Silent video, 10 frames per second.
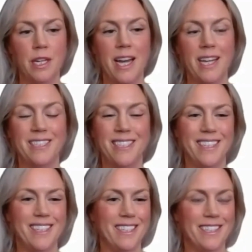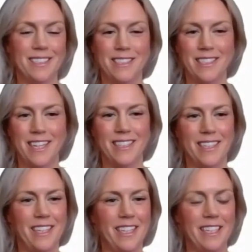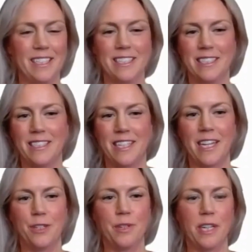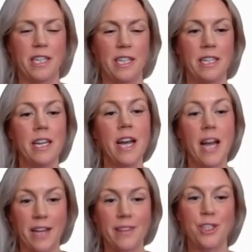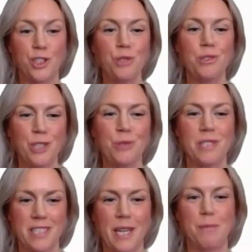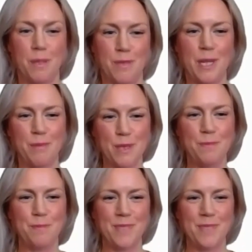and digging in and leaning in and greeting, and then choosing to escape sometimes.